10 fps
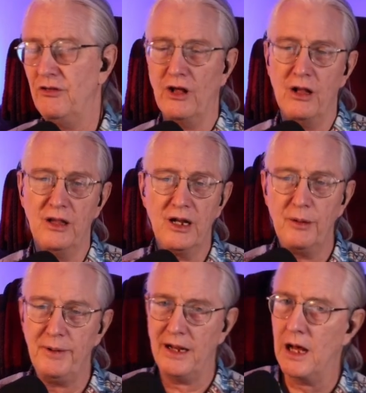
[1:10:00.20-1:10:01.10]
a
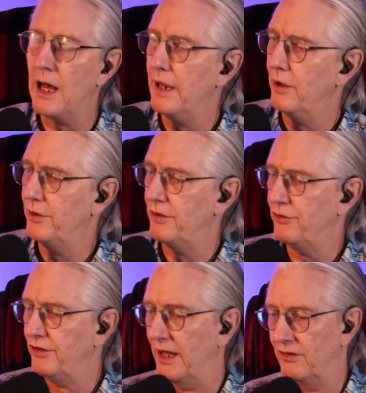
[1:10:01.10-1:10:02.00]
little bit high on the
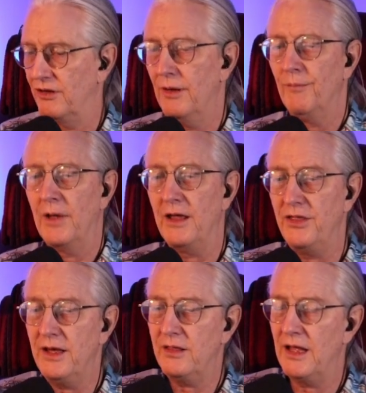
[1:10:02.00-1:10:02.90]
descent. I
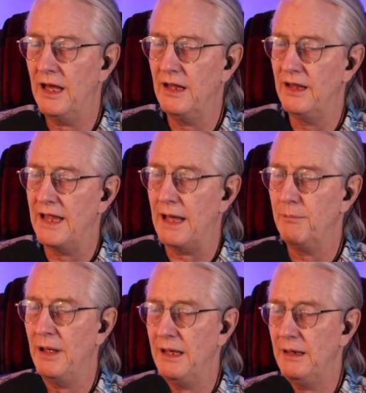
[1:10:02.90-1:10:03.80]
think that
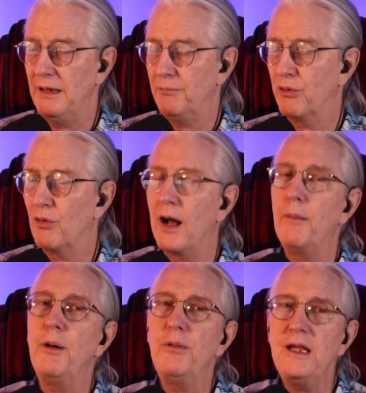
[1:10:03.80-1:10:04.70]
may
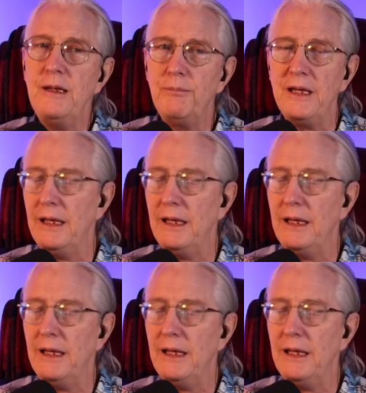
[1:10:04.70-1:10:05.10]
probably be